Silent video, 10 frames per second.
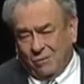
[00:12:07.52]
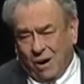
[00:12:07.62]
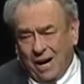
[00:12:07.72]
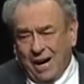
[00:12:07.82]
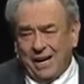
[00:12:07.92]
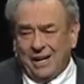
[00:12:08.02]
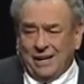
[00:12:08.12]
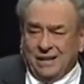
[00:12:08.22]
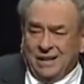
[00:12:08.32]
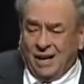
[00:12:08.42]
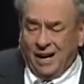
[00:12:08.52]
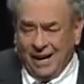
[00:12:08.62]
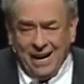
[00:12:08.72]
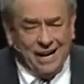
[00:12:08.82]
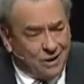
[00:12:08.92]
Why
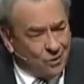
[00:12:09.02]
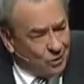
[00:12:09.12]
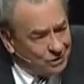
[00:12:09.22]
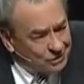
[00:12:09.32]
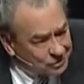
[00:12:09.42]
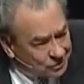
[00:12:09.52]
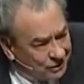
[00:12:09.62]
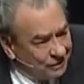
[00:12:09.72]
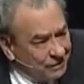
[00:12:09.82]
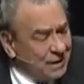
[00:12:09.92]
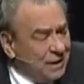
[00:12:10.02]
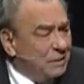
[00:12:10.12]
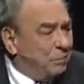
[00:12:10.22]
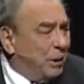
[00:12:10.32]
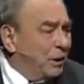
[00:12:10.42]
acorns
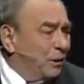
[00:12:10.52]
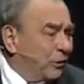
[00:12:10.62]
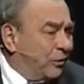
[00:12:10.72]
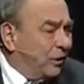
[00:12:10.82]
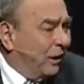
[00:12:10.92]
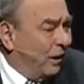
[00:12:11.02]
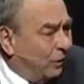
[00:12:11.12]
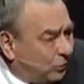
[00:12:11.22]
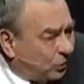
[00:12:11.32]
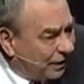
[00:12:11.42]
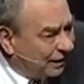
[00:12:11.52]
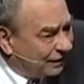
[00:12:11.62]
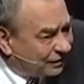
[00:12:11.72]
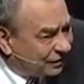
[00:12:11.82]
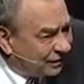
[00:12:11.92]
produce oak
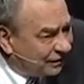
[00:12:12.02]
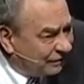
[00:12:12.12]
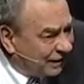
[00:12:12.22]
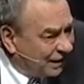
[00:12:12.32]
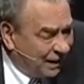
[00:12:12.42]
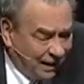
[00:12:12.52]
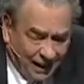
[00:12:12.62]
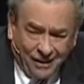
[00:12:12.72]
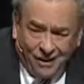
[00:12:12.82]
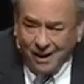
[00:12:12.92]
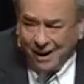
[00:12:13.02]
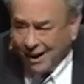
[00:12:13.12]
trees and not